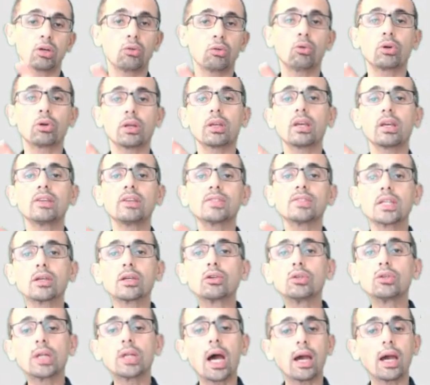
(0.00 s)
or gives a
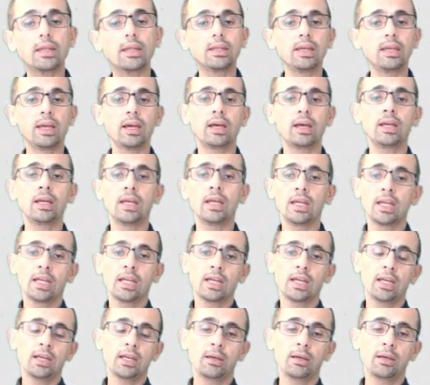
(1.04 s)
good idea
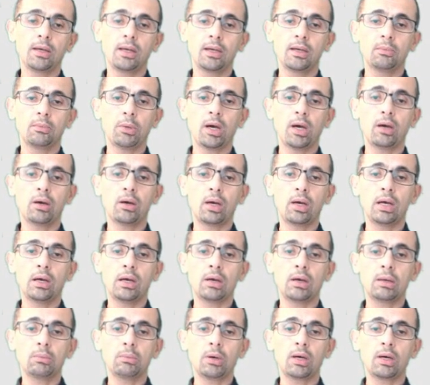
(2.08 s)

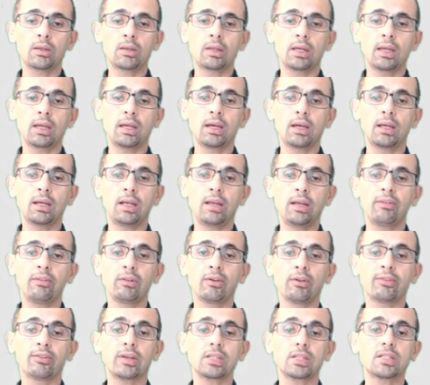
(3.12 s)
about the
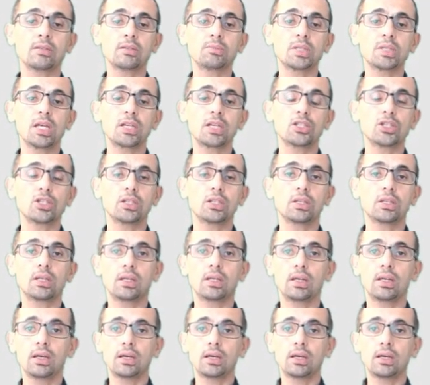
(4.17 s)
level of customization